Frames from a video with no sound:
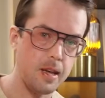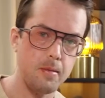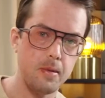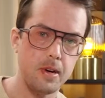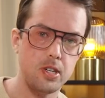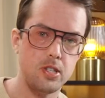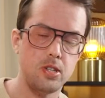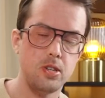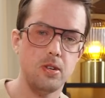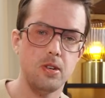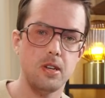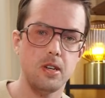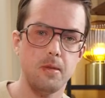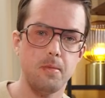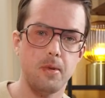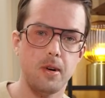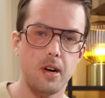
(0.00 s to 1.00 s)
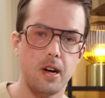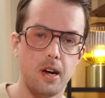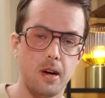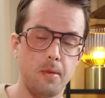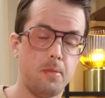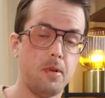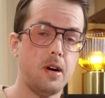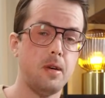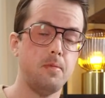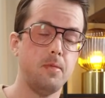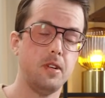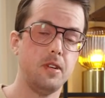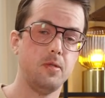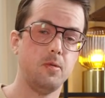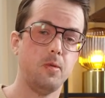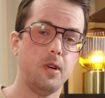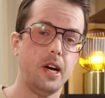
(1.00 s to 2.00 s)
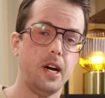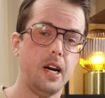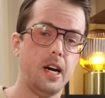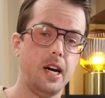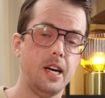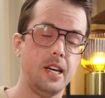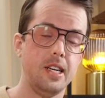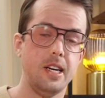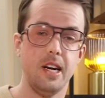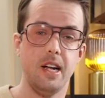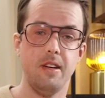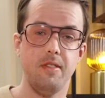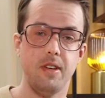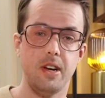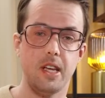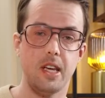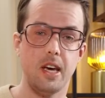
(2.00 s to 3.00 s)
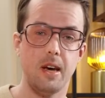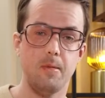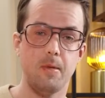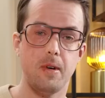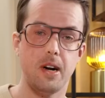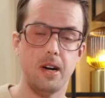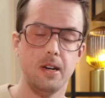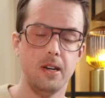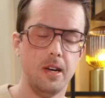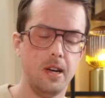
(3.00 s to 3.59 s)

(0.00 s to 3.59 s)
in my student apartment where I didn't have any camera.